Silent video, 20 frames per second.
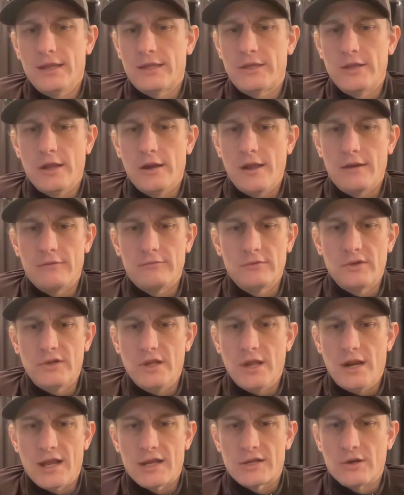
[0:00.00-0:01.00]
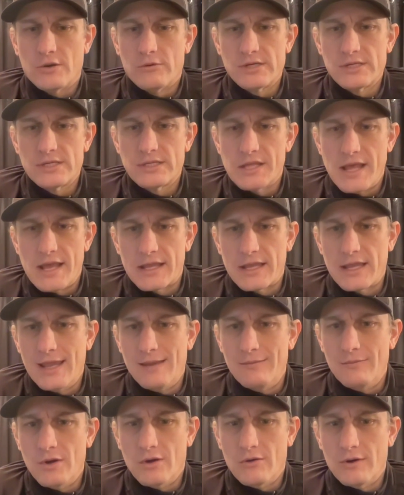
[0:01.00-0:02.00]
Like you're not going into that
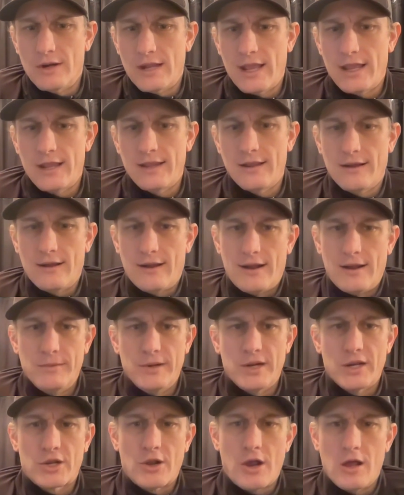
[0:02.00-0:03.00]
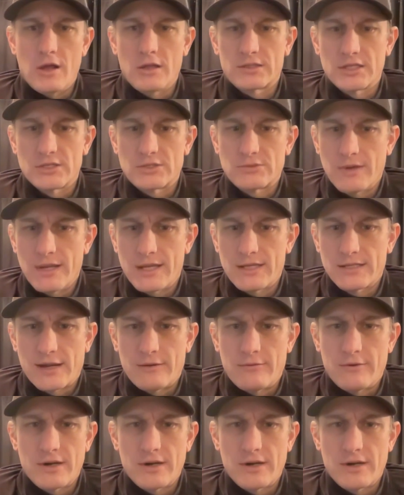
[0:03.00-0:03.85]
game going, hey, I'm going to call it this way because I want